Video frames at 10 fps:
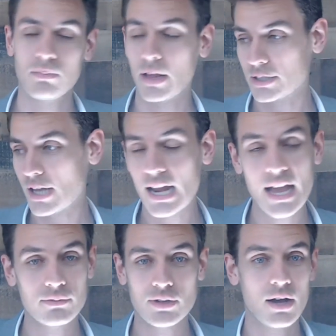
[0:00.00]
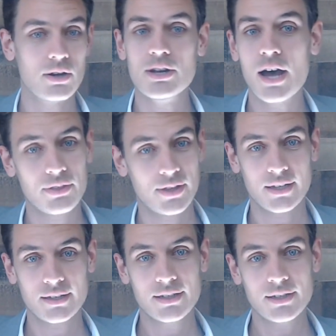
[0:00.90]
like, not have not
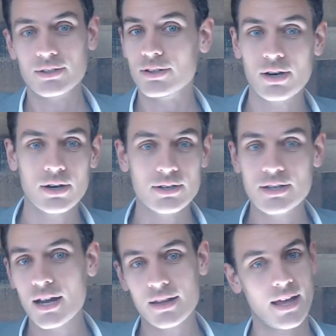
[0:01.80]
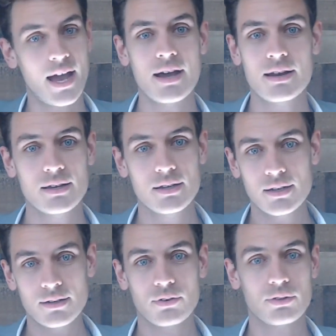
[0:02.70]
nothing, no, none of that
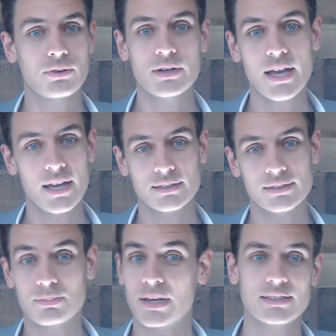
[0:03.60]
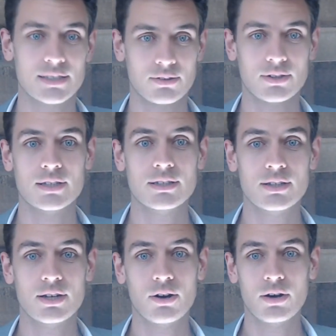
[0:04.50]
for 3 days, basically, you
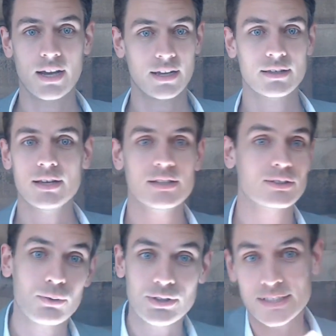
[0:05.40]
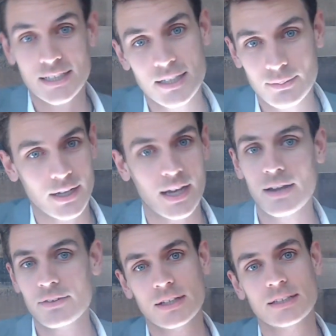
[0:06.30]
know? And I told the team, I got
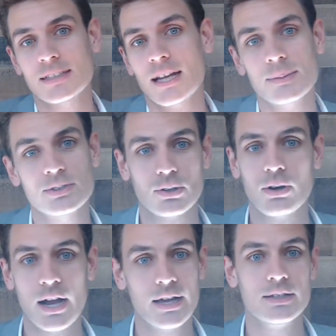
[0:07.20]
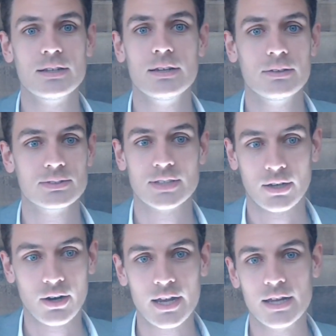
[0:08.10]
everything set up. So I was like,
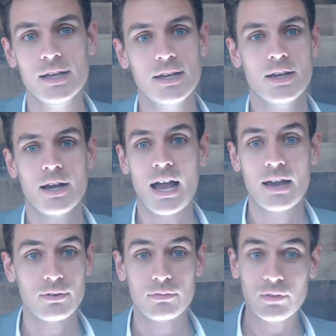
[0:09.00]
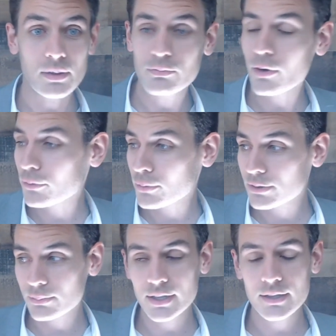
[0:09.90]
all right, I have a flip phone
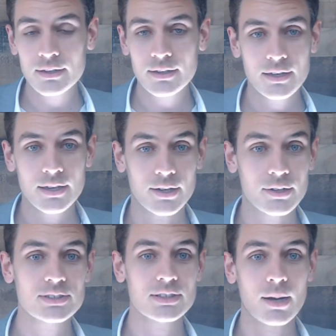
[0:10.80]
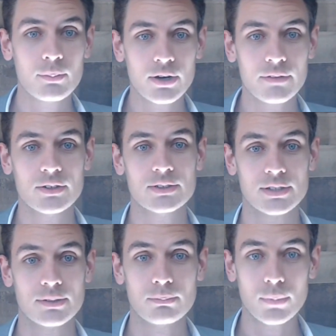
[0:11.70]
with me. Here's a number if there's an
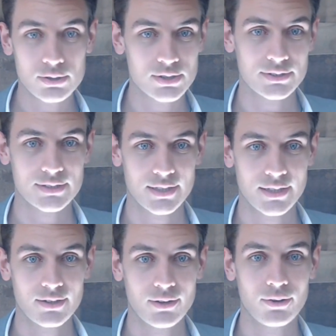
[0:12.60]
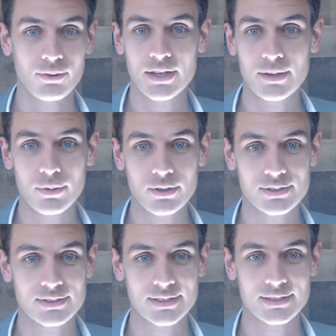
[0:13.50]
emergency. Only
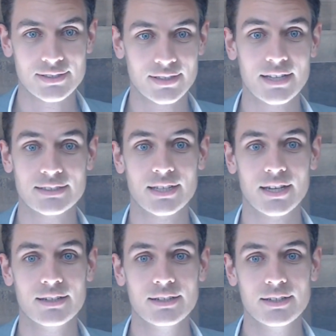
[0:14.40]
emergencies, and that's it.